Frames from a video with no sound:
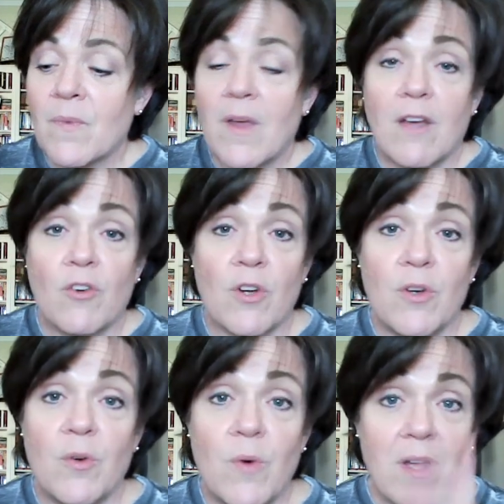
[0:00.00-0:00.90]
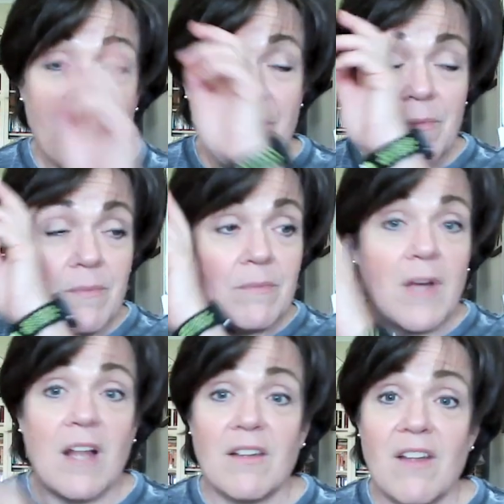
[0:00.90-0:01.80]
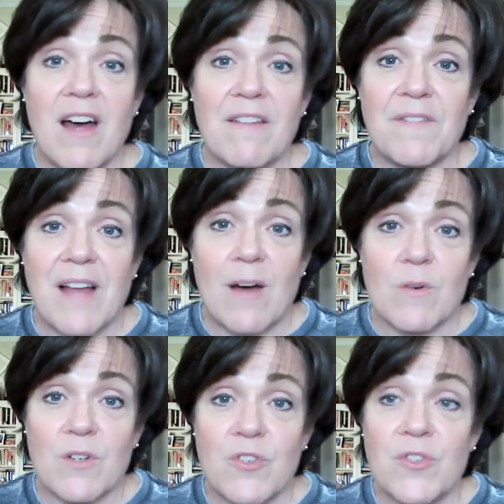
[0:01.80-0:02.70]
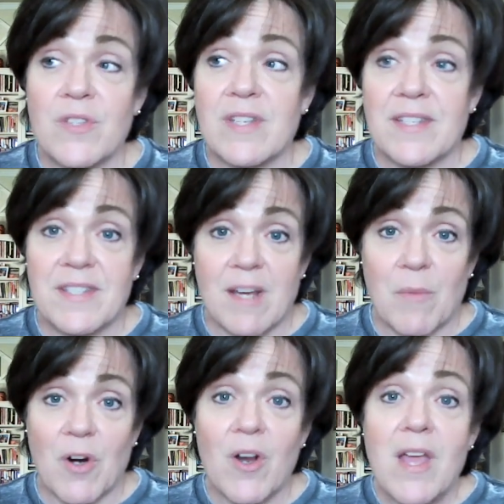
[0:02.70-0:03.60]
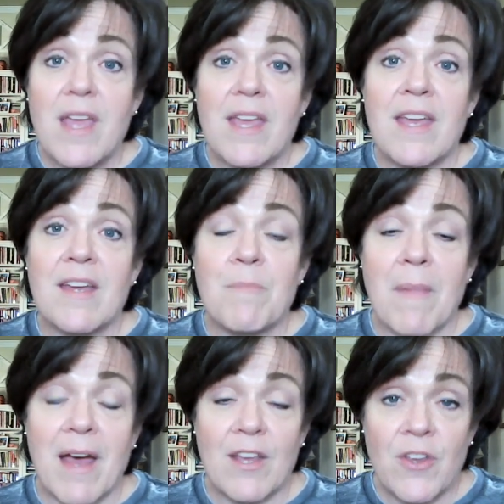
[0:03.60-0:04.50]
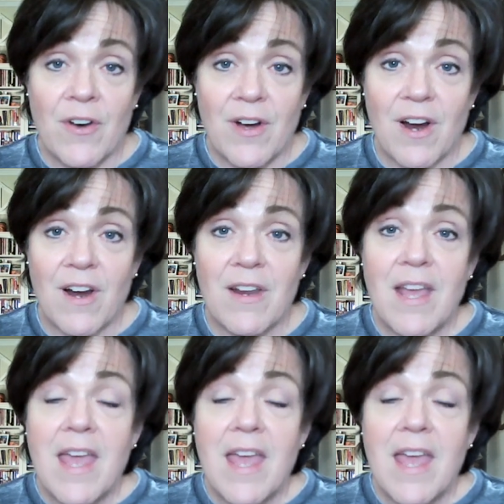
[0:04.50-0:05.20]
grew a lot of flowers this summer in my yard,